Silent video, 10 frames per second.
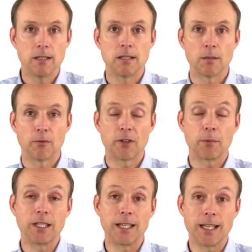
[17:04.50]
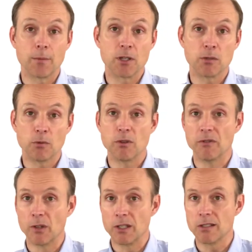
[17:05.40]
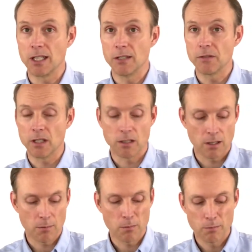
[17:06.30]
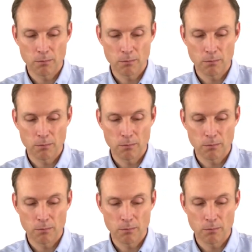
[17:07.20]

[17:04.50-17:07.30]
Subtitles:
some family dynamics that would be very significant on